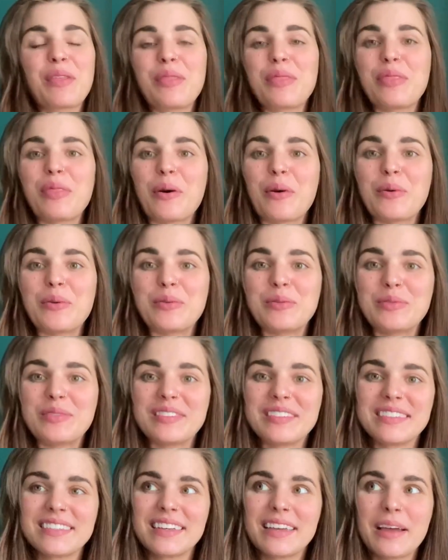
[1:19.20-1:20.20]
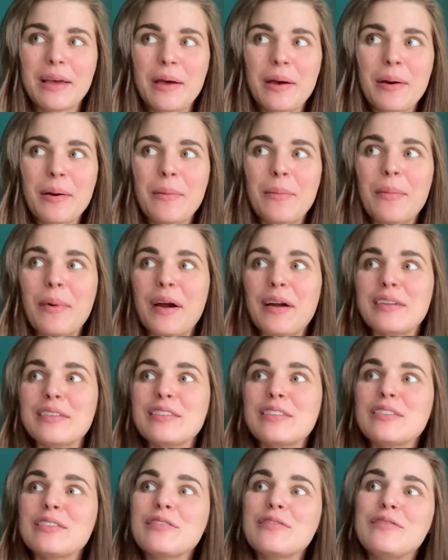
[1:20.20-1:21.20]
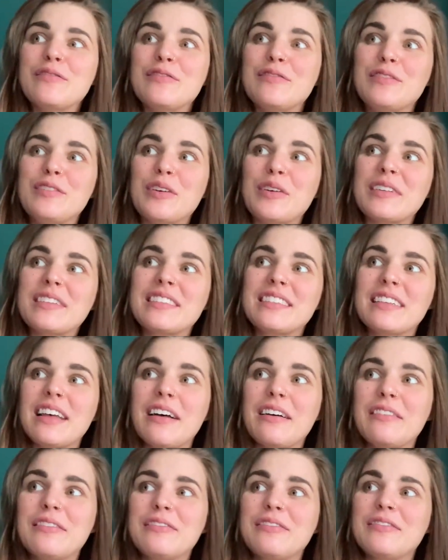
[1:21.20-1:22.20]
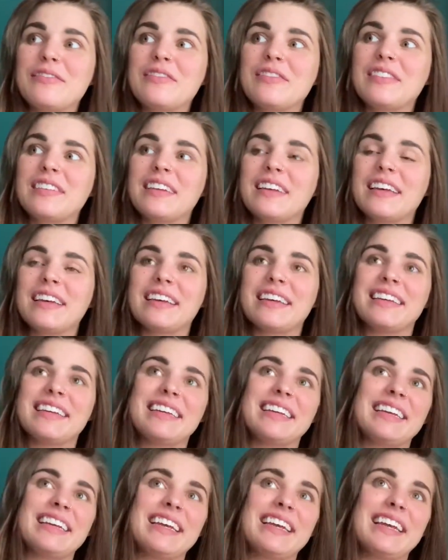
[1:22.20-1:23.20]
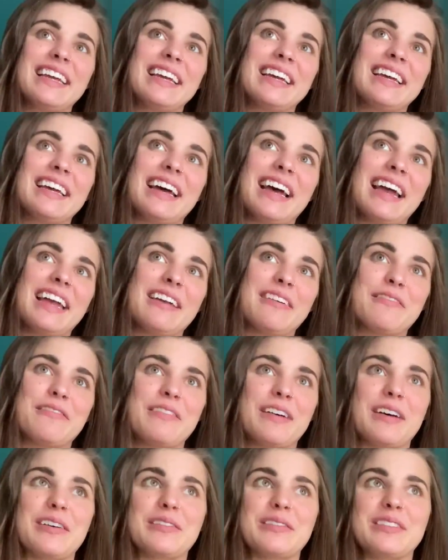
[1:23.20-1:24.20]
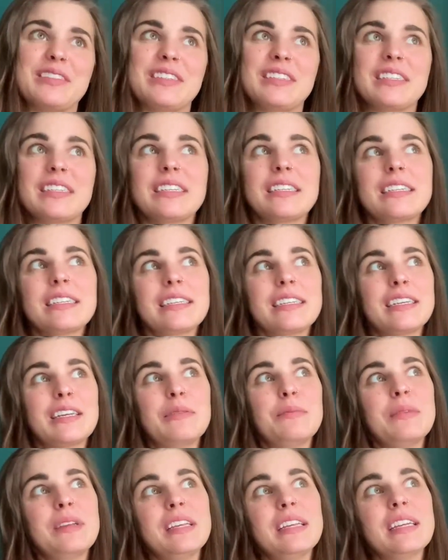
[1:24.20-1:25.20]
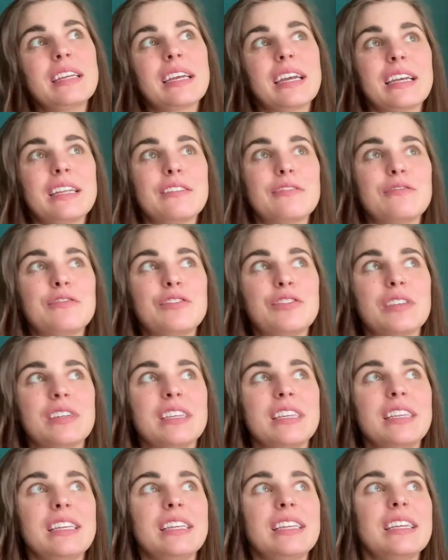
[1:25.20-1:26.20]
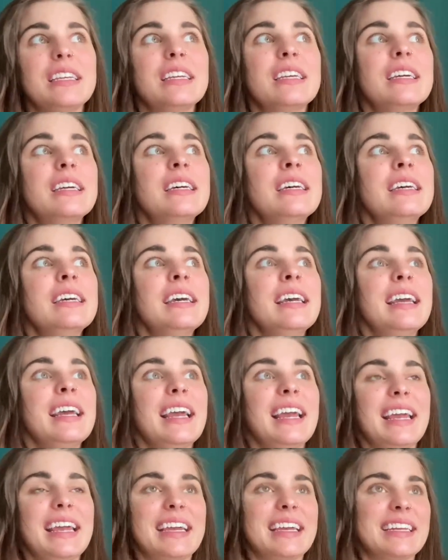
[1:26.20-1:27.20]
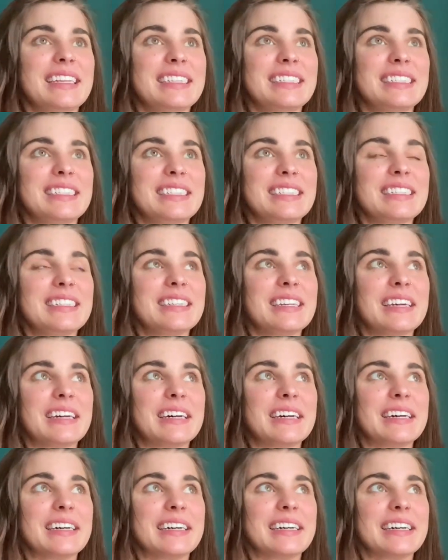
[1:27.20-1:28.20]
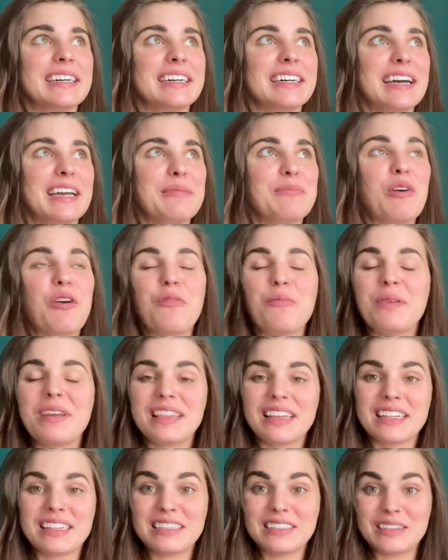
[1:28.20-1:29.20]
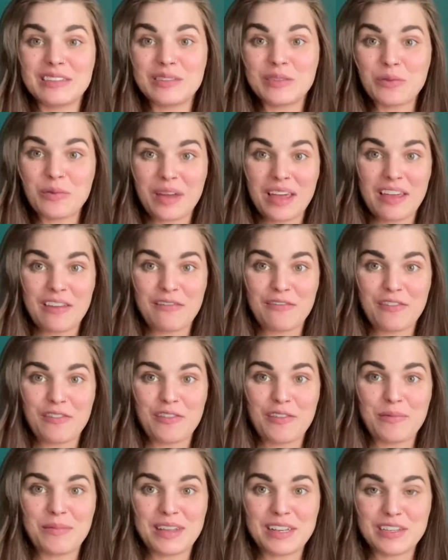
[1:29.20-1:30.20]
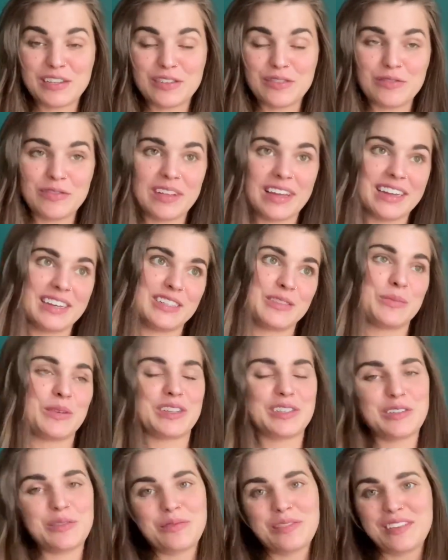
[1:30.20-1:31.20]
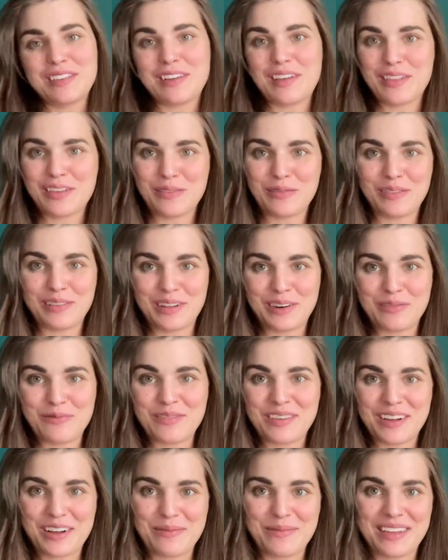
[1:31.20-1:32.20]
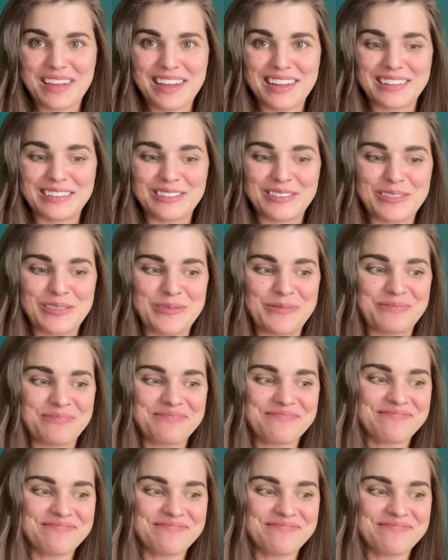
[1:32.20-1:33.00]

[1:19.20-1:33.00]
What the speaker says: those parts of yourself I have found can be kind of tricky, and I'm hoping that this is a way for me to do that, especially with another little one coming on. So